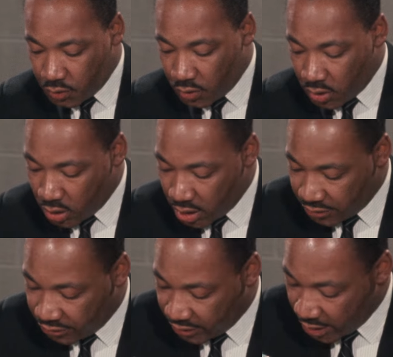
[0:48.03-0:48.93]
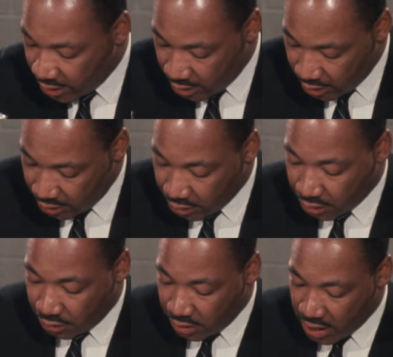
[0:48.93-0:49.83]
war is tending to
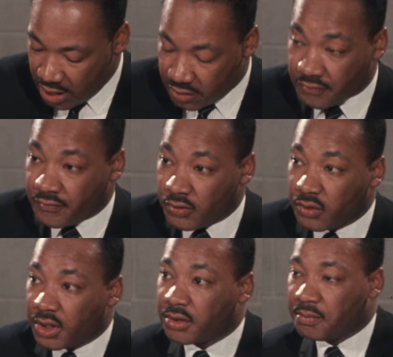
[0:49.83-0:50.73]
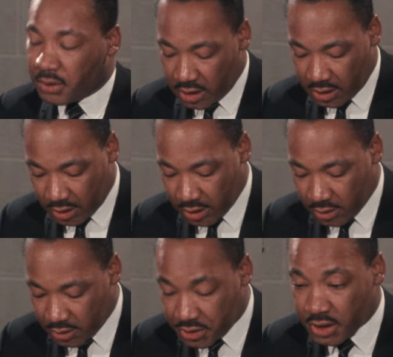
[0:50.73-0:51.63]
create a fluid
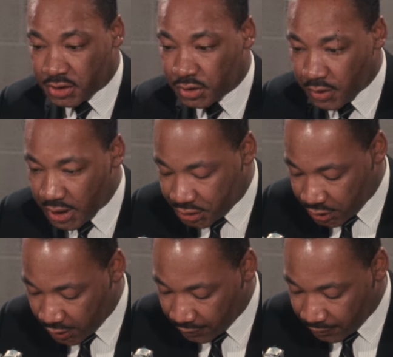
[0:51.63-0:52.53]
political situation.